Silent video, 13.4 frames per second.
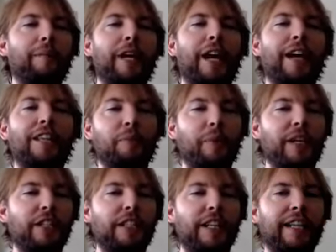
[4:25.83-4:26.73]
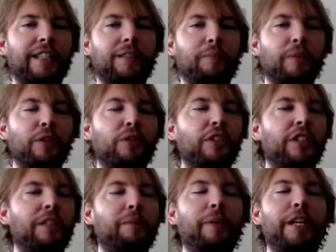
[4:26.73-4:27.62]
especially as most of
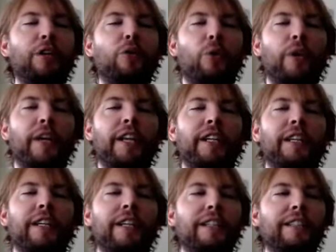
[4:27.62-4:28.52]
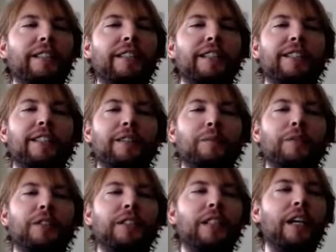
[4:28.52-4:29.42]
your Bitcoin
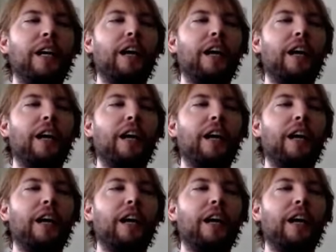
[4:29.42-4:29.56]
systems